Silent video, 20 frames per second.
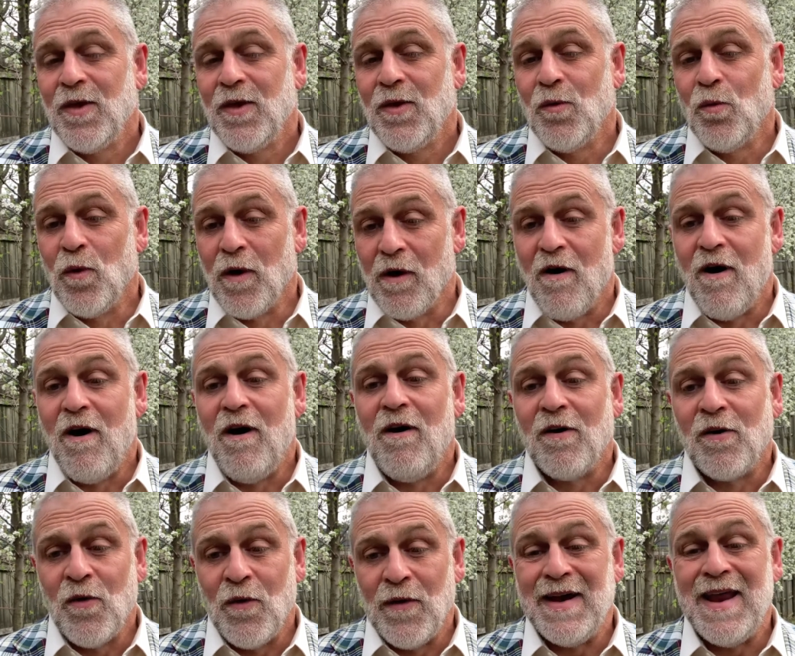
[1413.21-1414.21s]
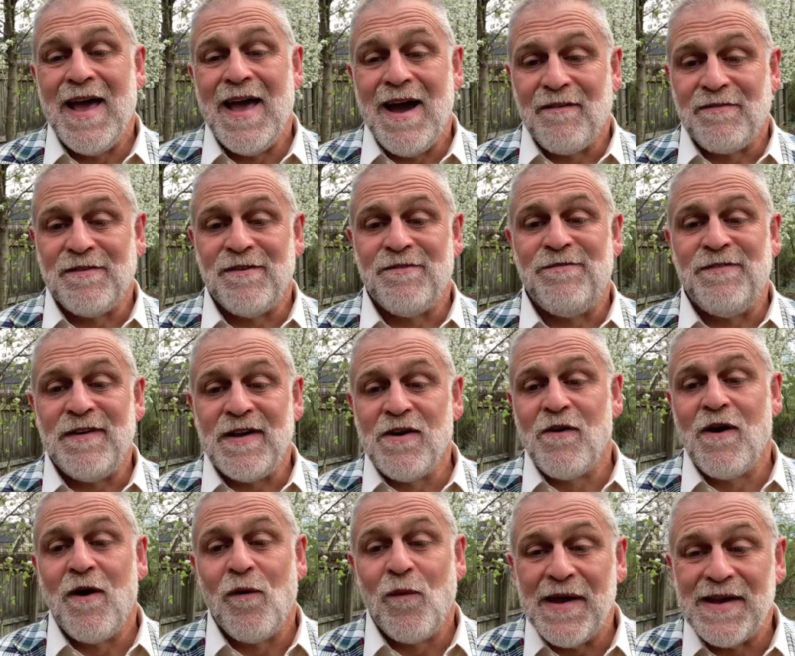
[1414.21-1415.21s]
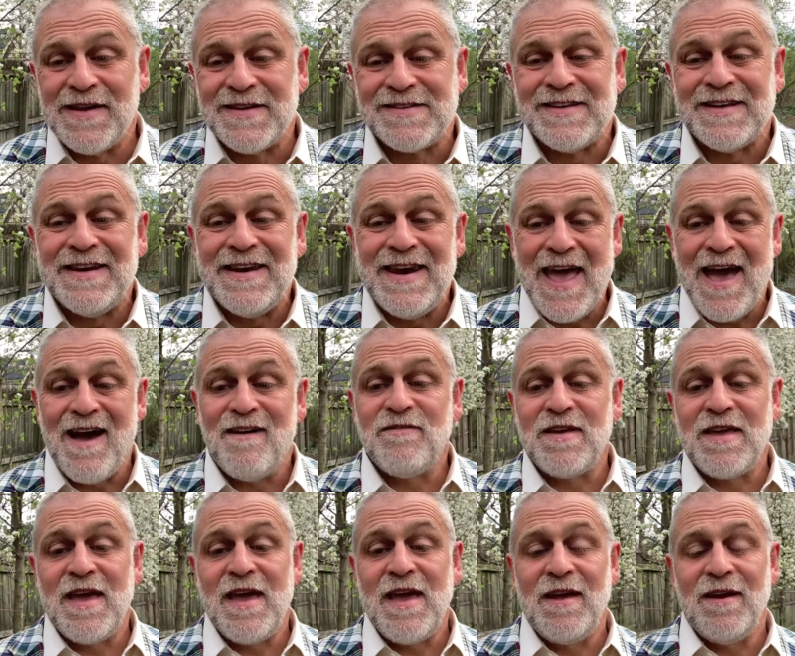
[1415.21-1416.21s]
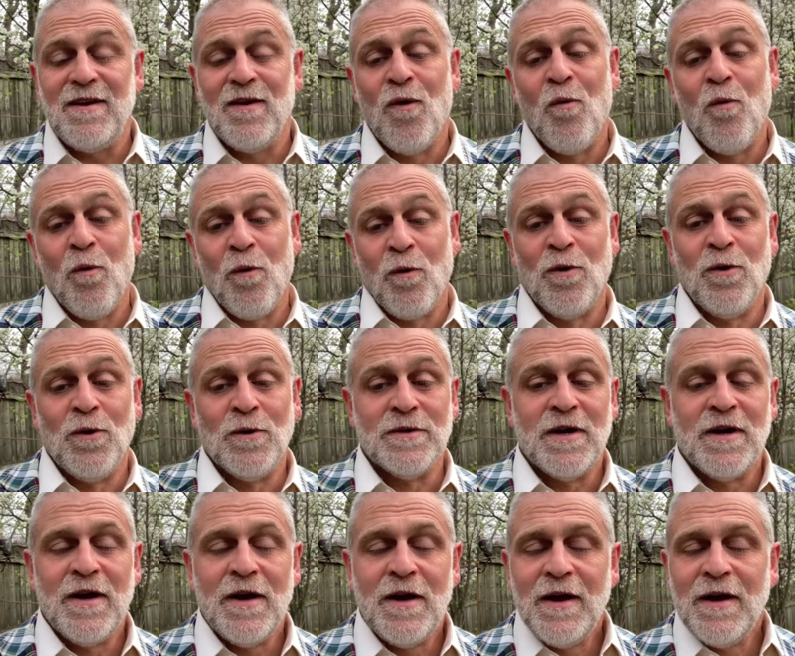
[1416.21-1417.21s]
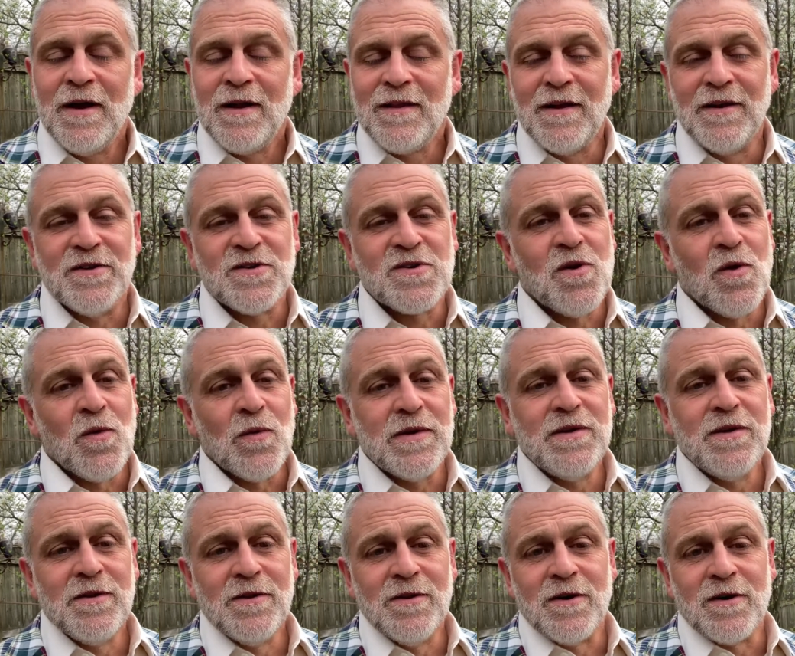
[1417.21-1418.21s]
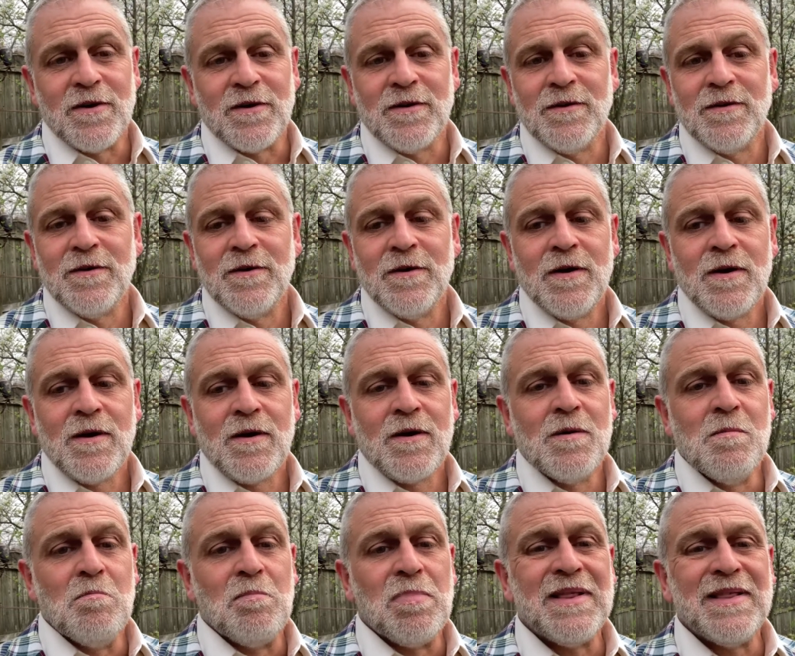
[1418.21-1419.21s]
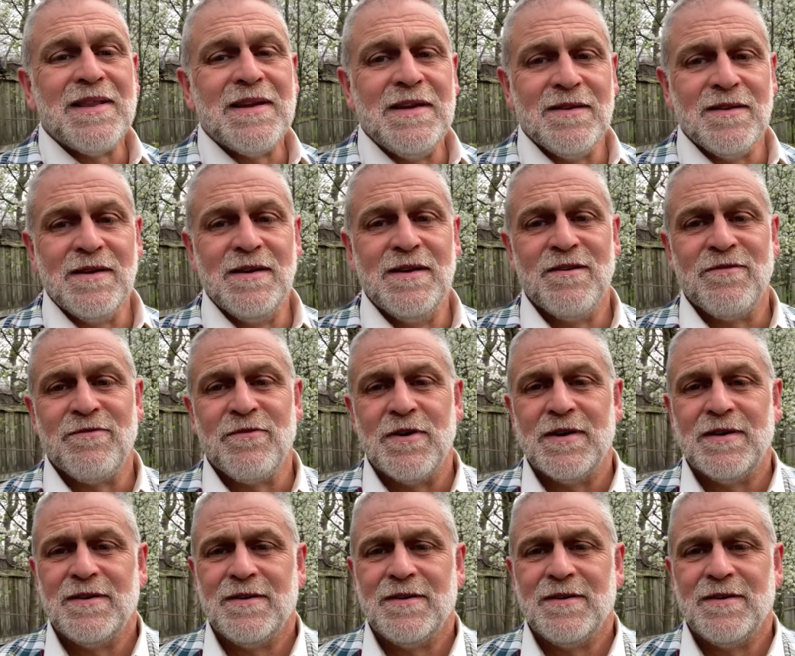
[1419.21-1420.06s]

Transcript: we're all going to have to figure out ways to navigate a world that is going to look completely different.